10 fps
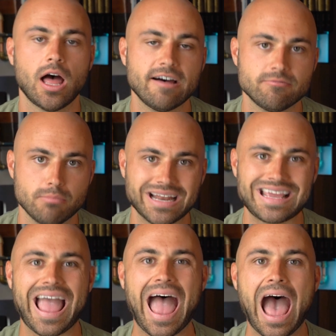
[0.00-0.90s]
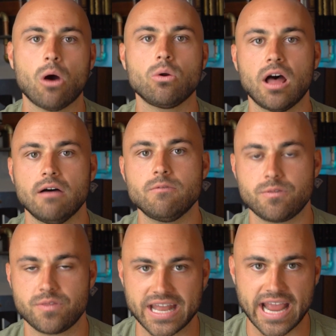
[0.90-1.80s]
of money out of
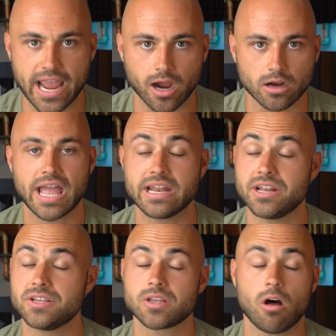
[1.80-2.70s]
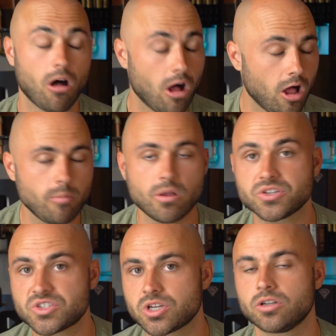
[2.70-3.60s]
thin air. And it is
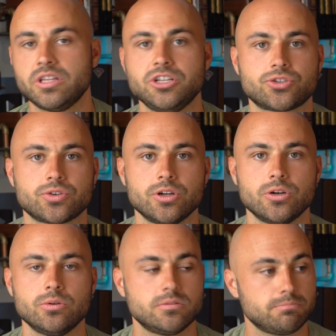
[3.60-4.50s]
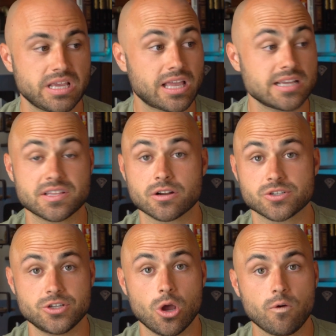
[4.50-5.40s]
almost certainly true, because
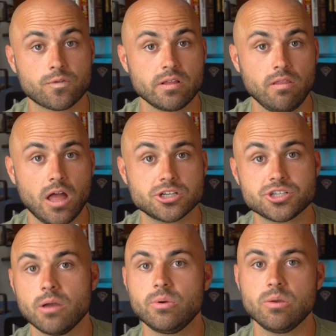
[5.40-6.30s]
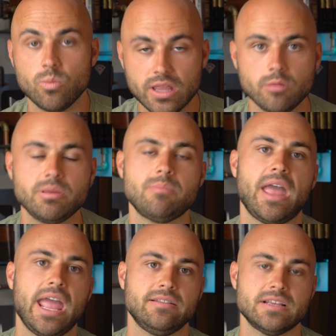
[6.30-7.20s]
there's no free lunch, that we will be
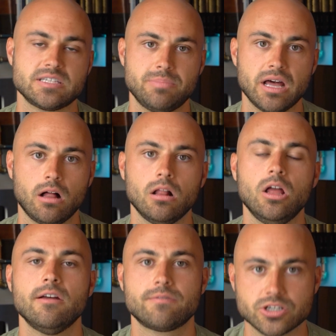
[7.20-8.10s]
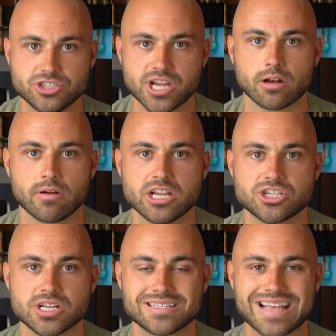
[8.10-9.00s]
paying this bill for
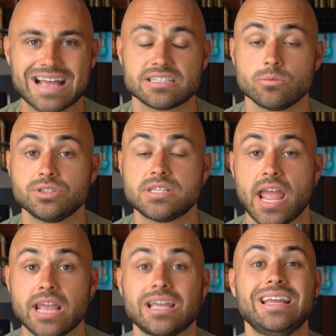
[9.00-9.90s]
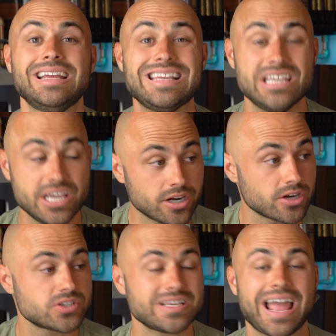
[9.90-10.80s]
generations, as it will take
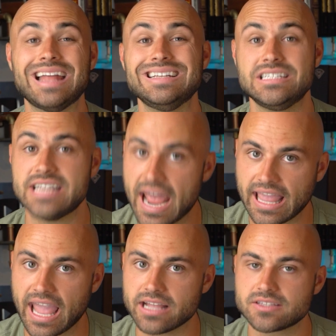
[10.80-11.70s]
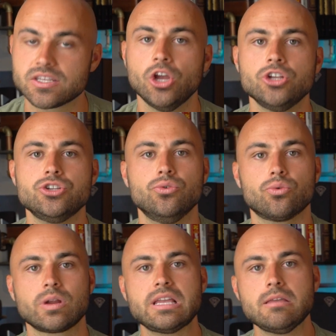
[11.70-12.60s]
years and decades to
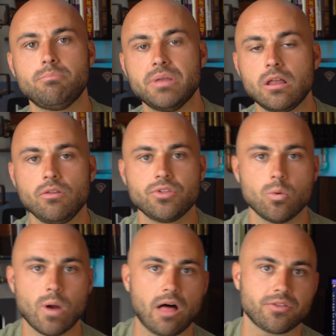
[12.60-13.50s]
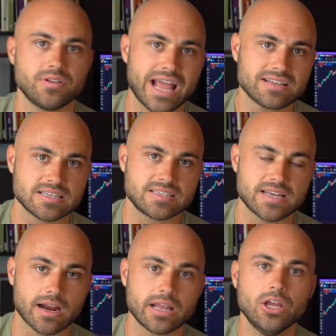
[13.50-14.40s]
rebuild the wealth
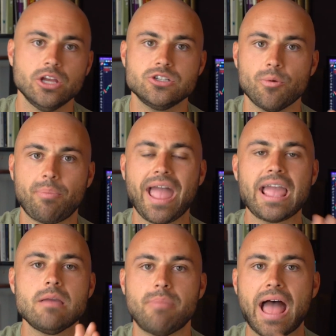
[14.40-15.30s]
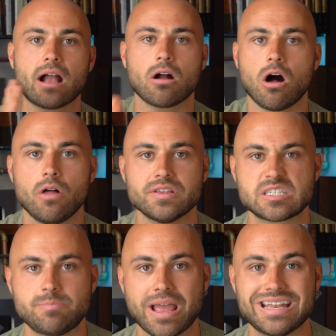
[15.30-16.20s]
necessary to pay back all the
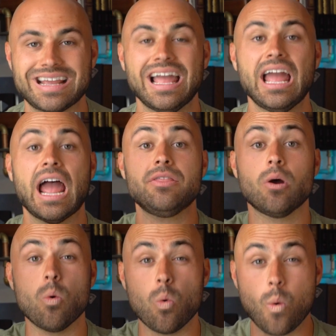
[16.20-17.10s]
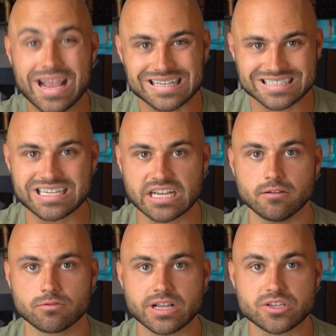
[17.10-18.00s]
spending and the wasting
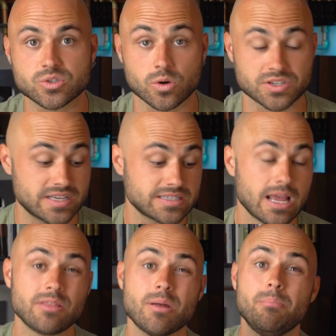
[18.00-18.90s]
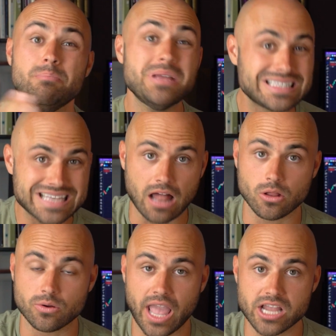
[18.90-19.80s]
of resources, the
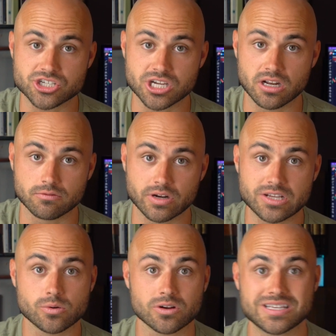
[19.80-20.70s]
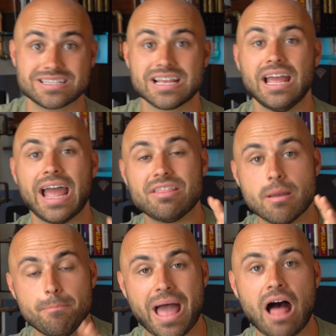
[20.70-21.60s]
misallocation of resources, and the
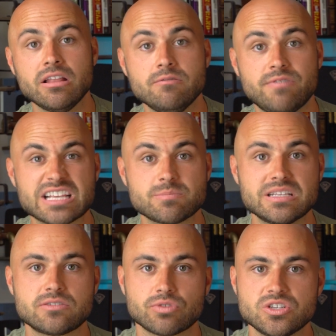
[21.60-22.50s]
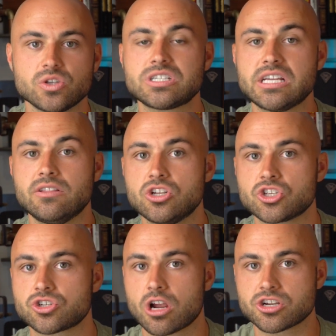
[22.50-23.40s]
malinvestments resulting in the
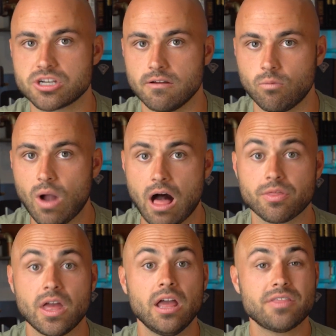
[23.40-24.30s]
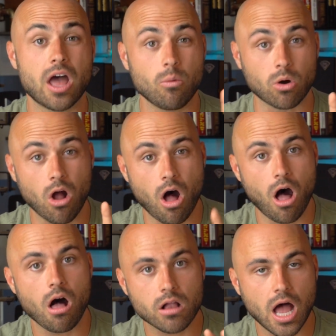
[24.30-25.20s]
destruction of wealth that were
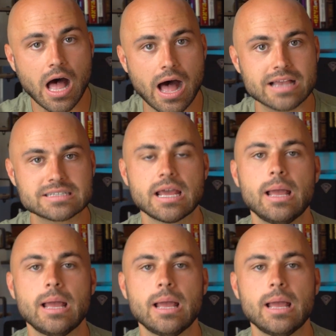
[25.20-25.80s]
all caused